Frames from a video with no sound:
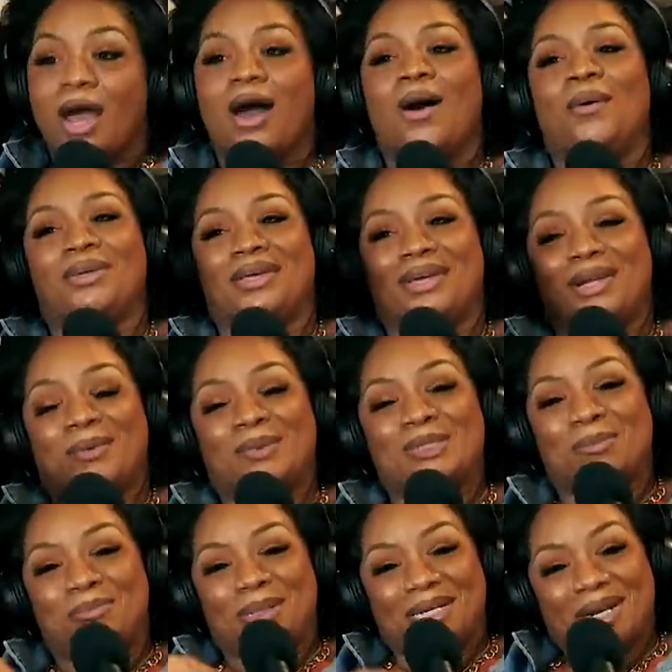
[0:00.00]
Oh yeah, that was
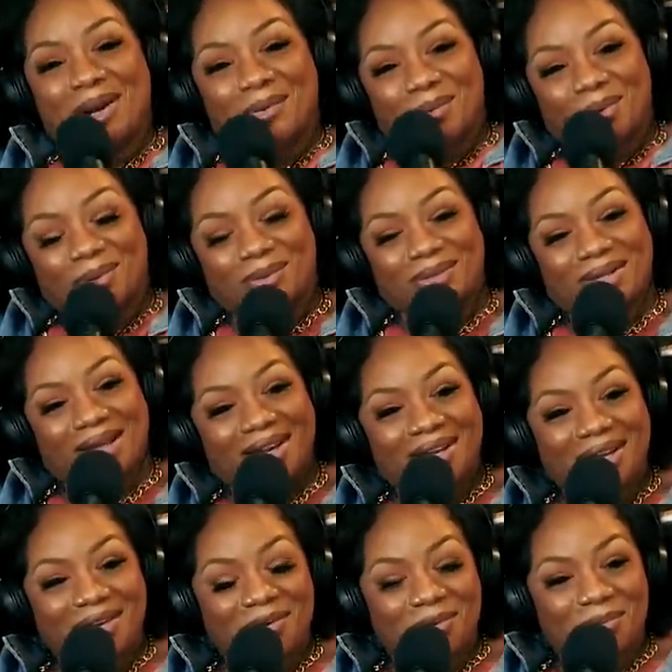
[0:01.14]
familiar? a bit I wrote. I
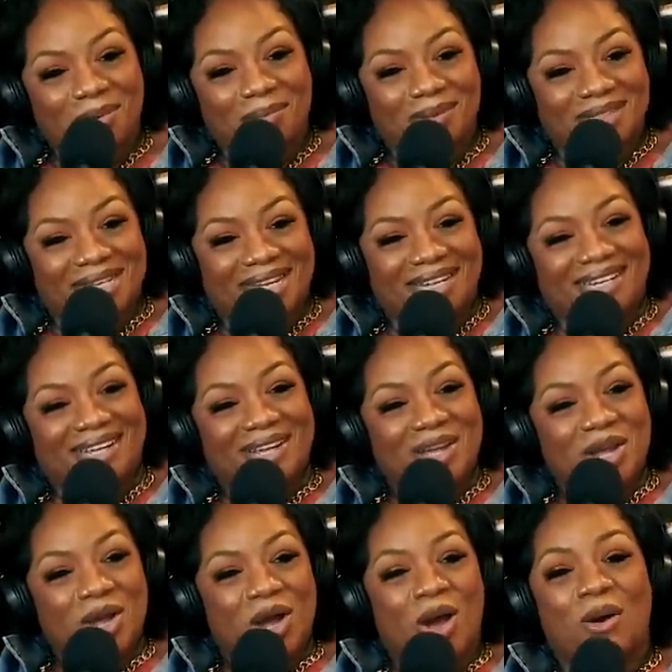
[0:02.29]
can't even remember. Yeah. Like,
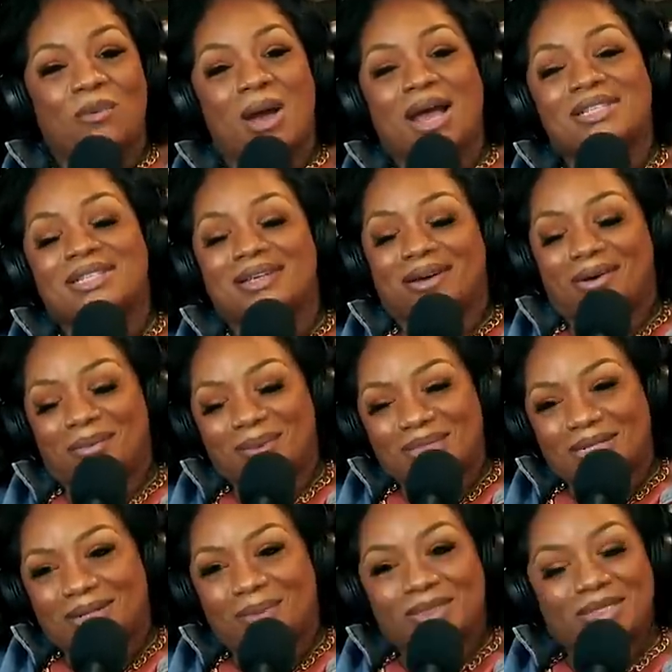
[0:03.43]
oh, I said, oh, it was
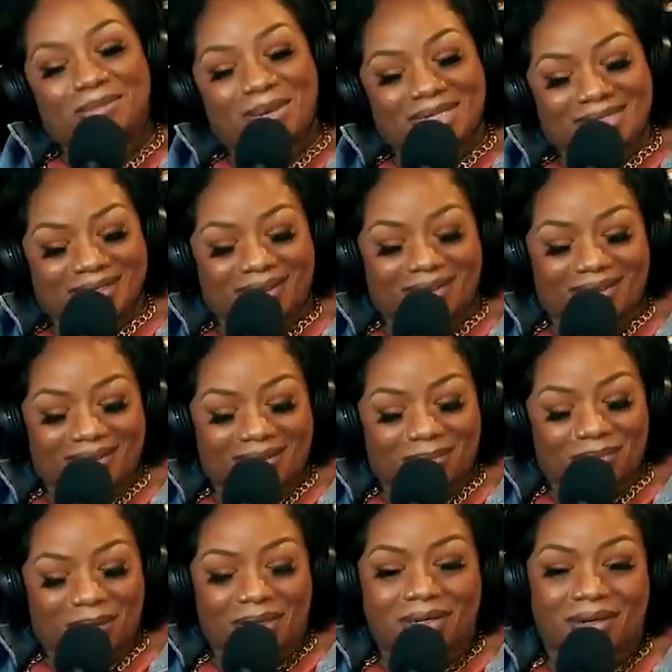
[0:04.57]
it was in my uh,
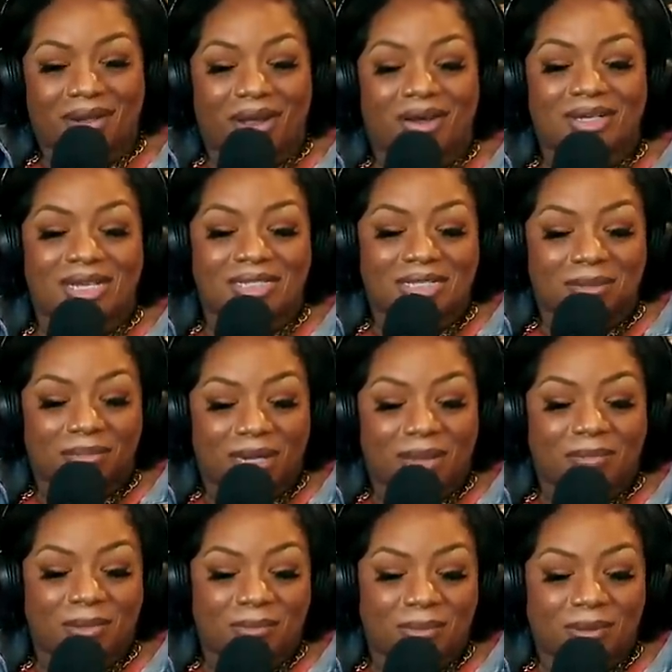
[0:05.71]
monologue. I said,
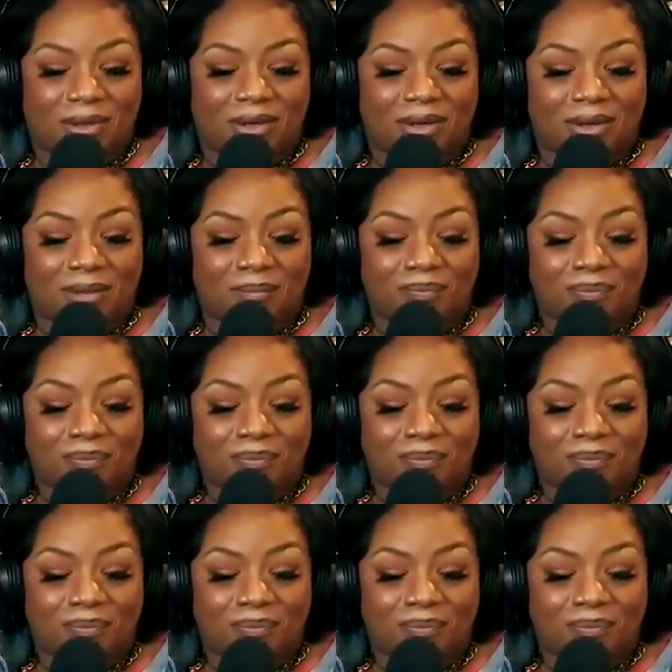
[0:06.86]
black people. Um,